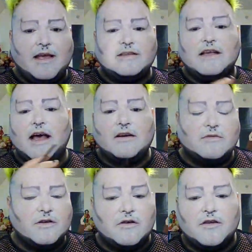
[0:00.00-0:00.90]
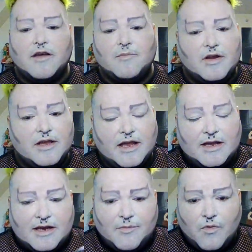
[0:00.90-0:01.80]
is I don't know if I'm going to get
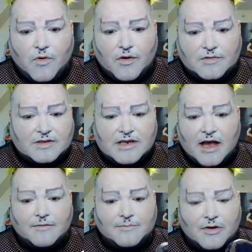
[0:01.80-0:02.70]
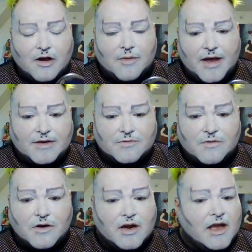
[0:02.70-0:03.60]
any more stuff put on my
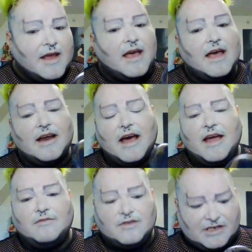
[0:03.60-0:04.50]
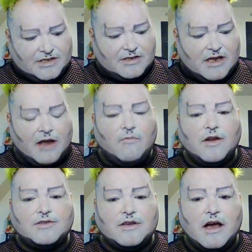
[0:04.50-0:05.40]
door, and I
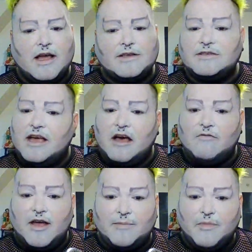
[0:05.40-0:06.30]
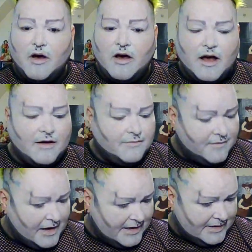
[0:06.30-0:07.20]
want you guys to have a
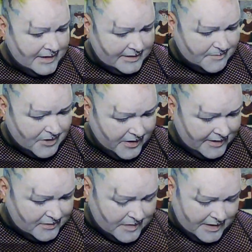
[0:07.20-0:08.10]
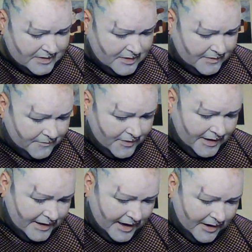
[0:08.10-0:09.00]
fun experience when I do the
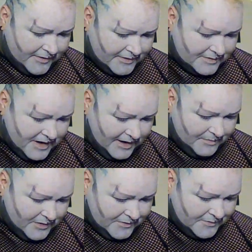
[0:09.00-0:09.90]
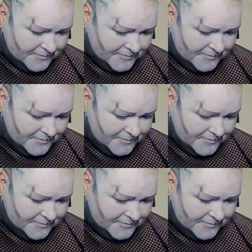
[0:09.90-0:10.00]
Freaka character debut,